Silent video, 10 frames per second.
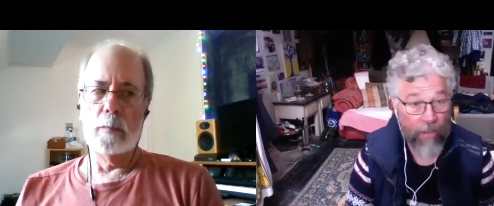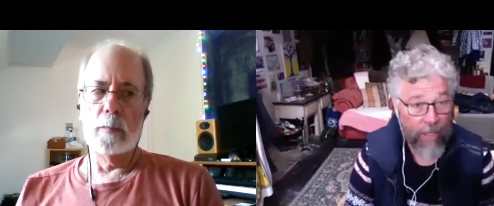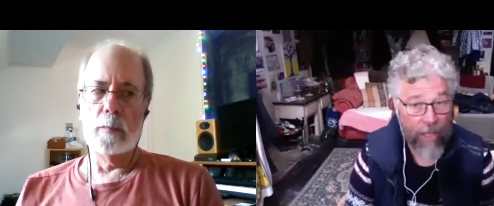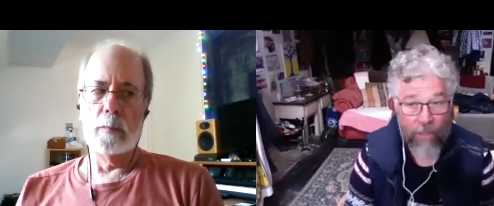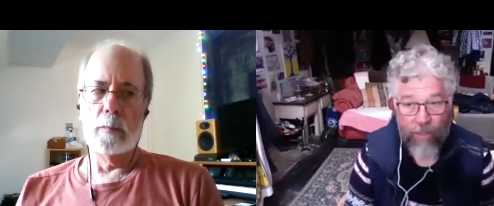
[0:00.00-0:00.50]

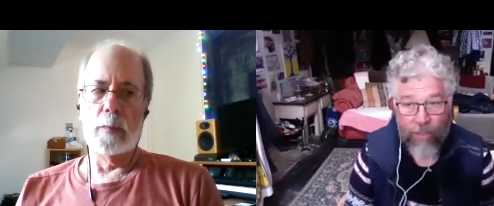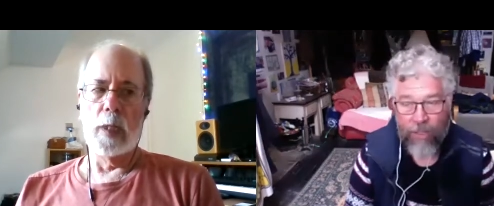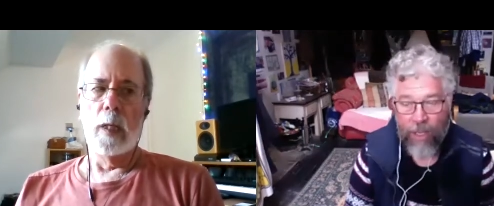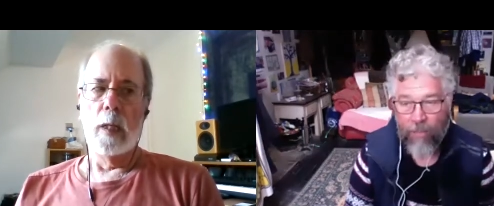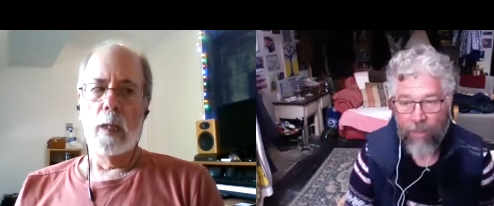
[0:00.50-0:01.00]
Speaker 1: than
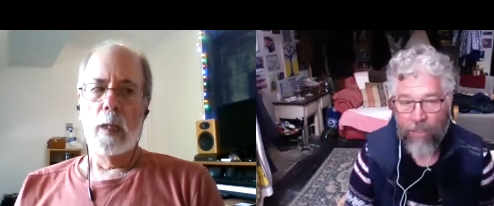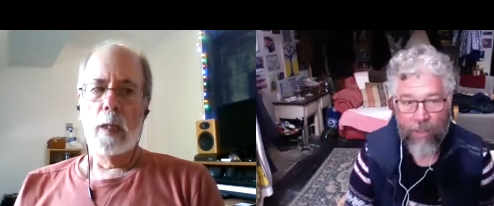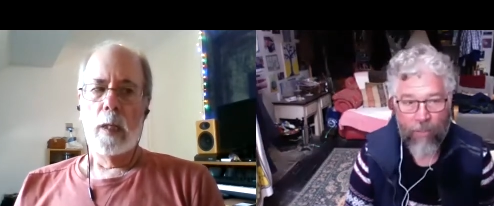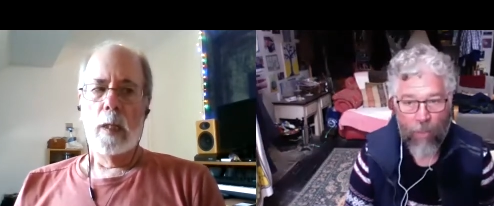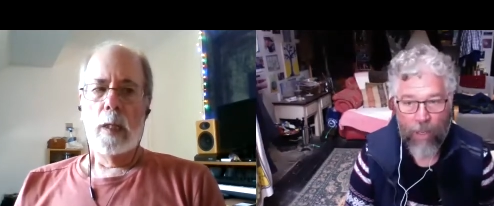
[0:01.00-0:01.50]
others god
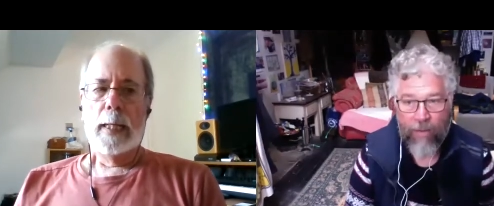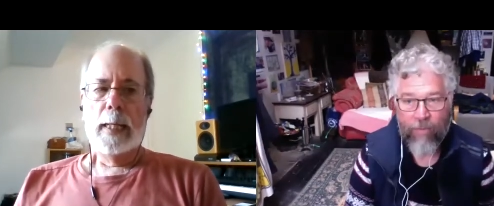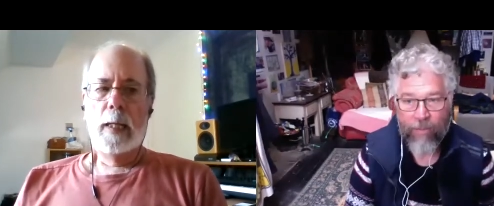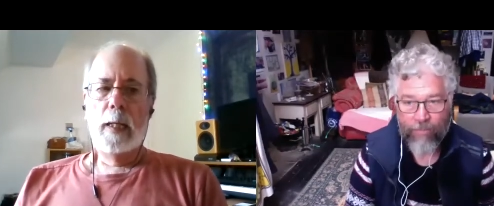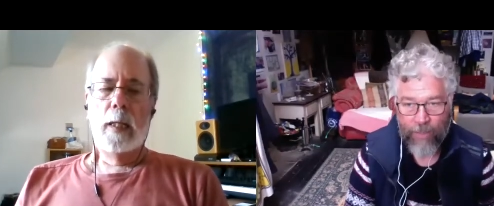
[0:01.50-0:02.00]
bless them
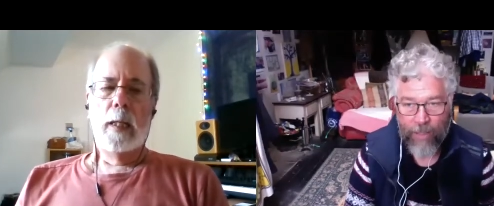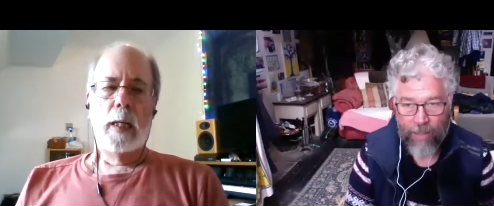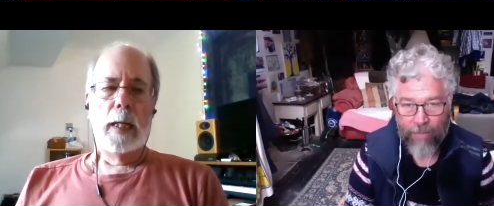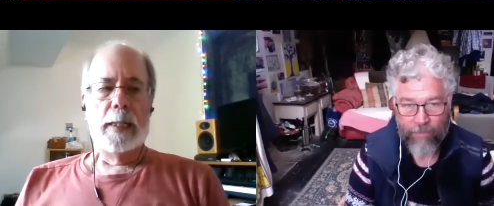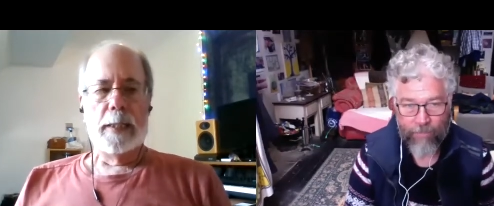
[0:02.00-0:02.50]
whatever
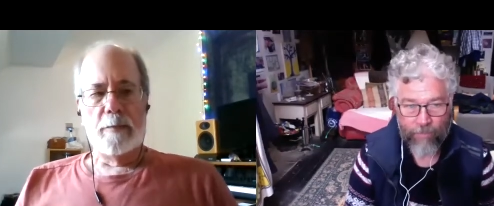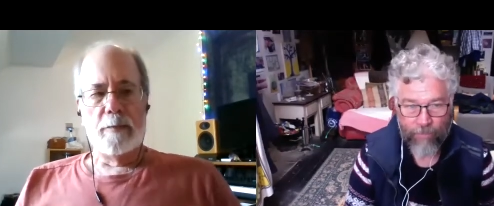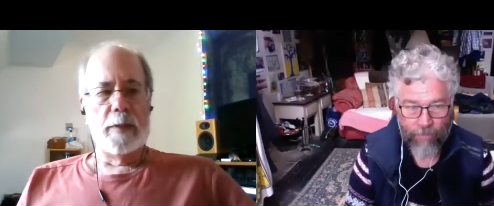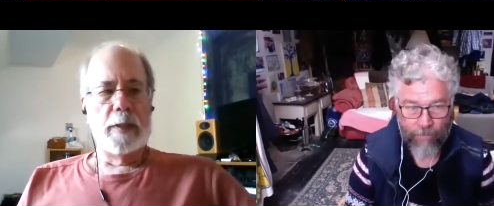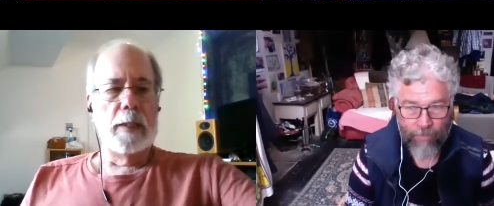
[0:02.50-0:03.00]
yeah
Speaker 2: and
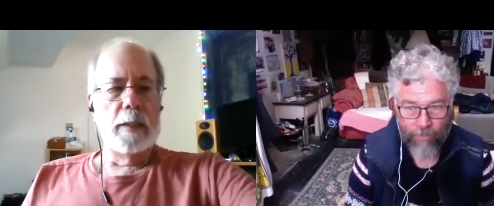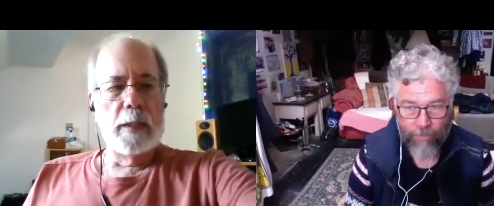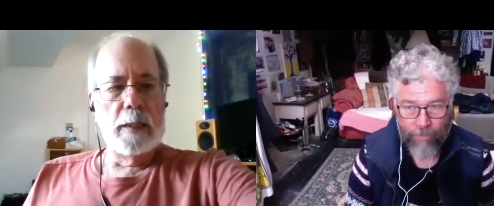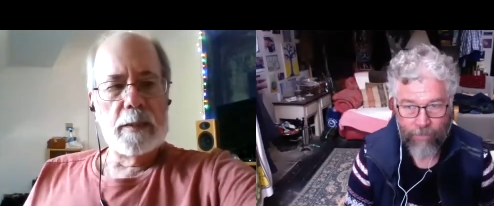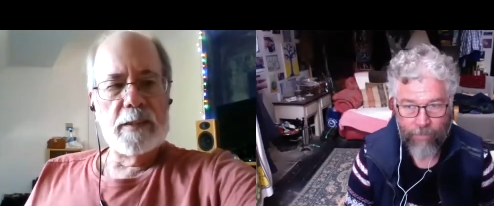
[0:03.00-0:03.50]
they they
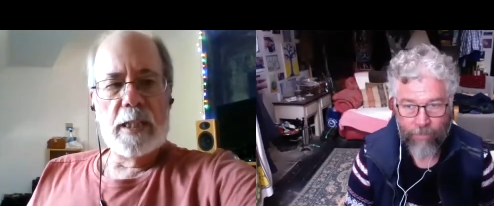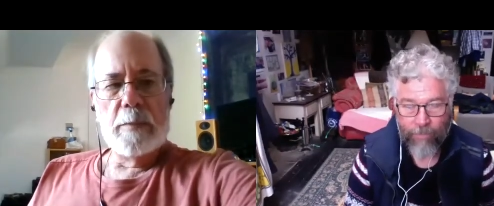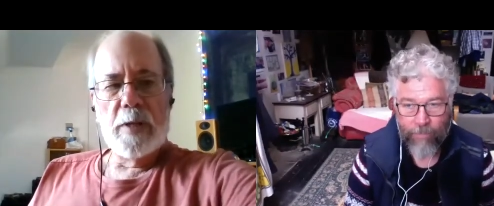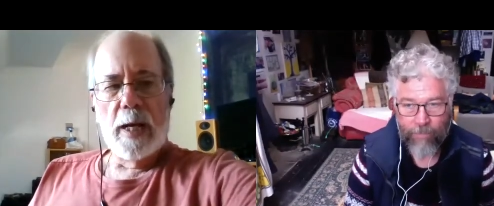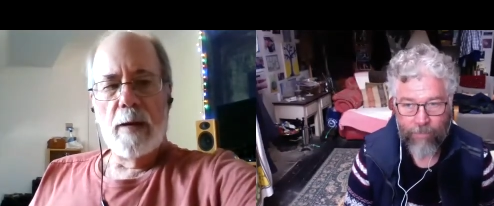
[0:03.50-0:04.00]
they
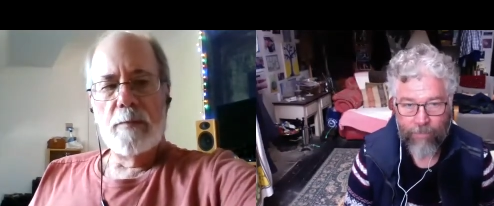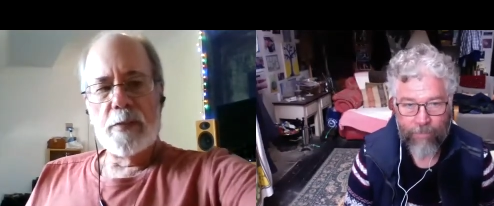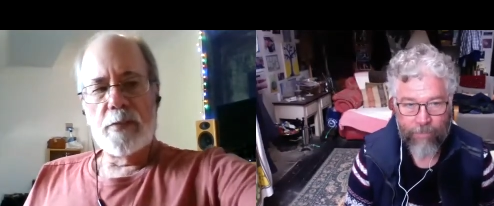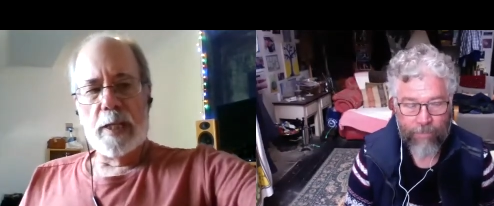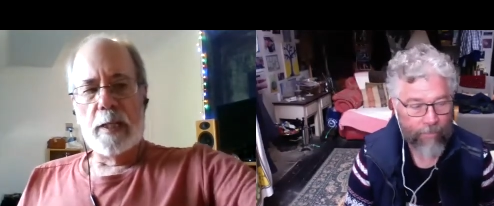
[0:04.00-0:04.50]
seem to have
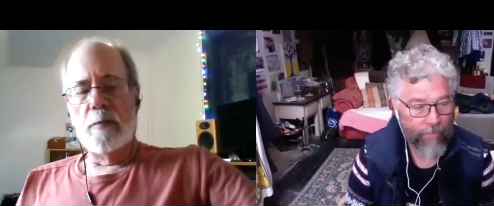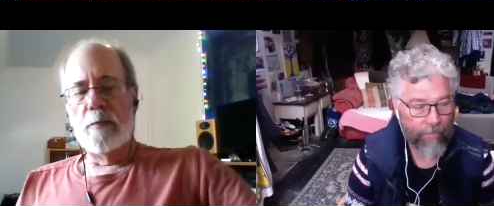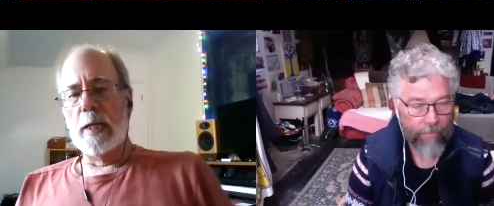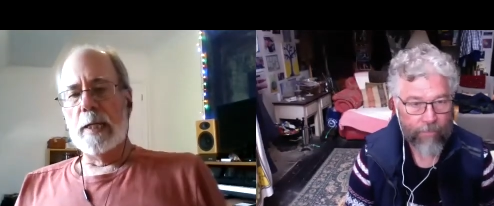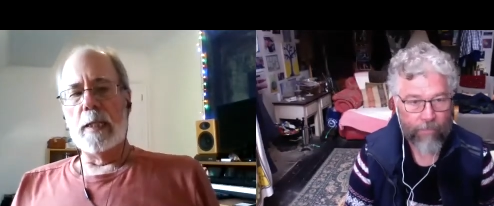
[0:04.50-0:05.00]
this thing of
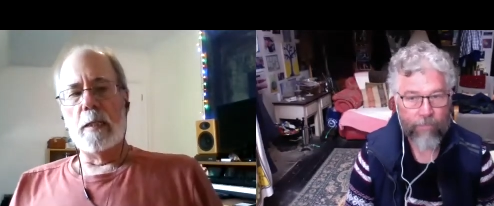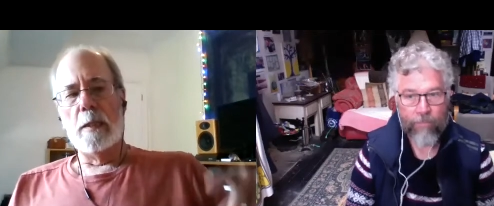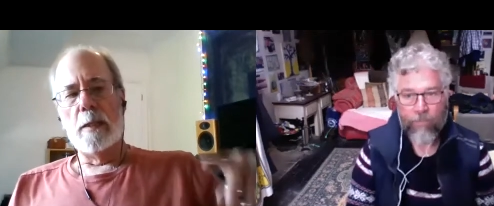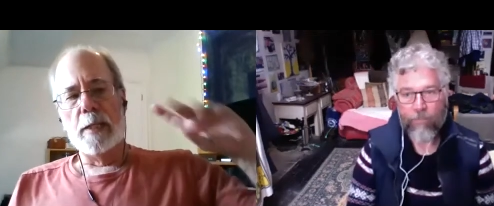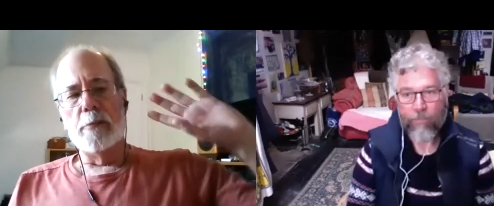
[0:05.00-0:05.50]
like
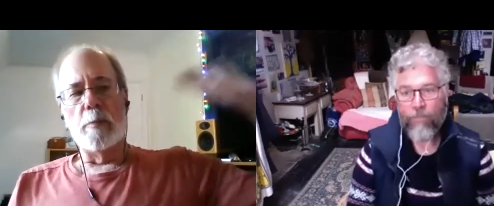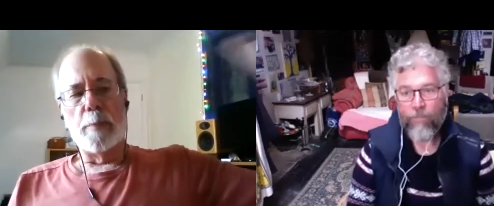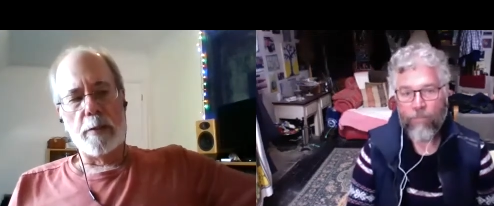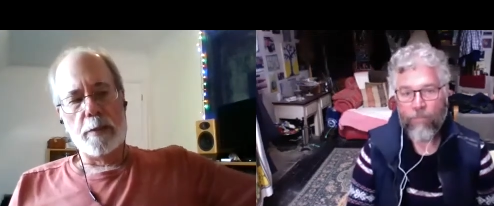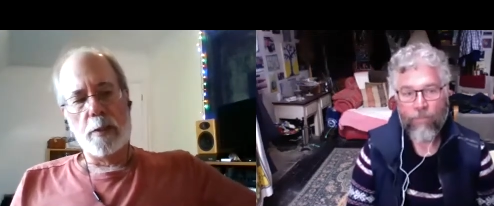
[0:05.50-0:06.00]
things were
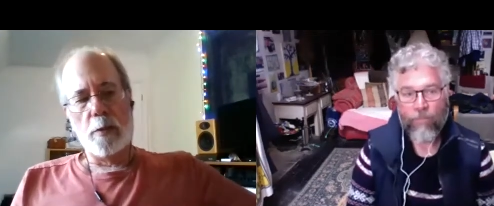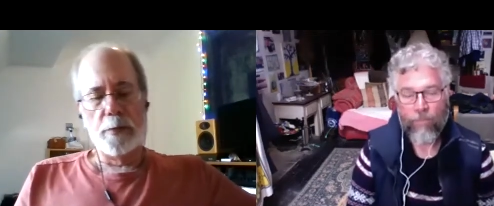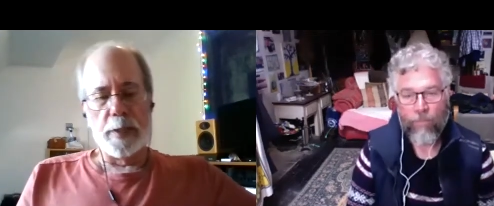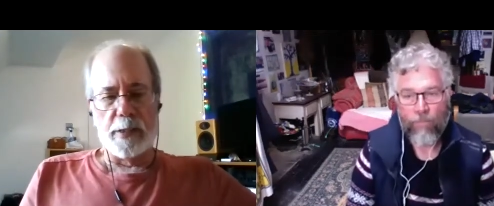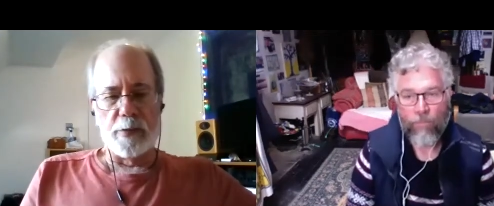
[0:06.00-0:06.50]
better in the
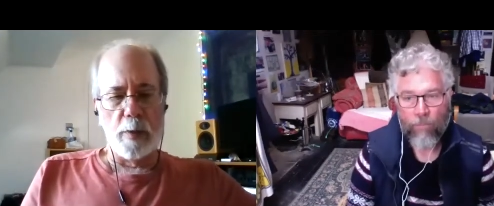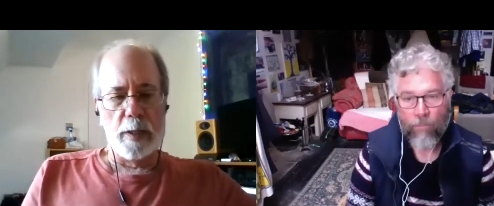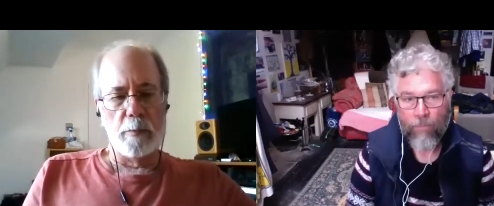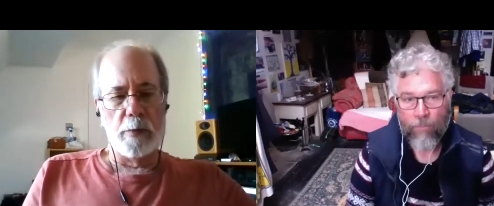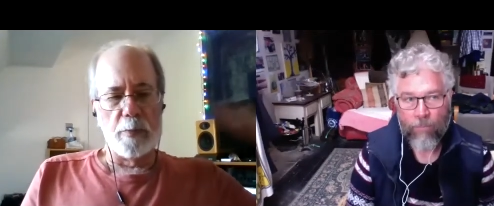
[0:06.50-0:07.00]
old days when it was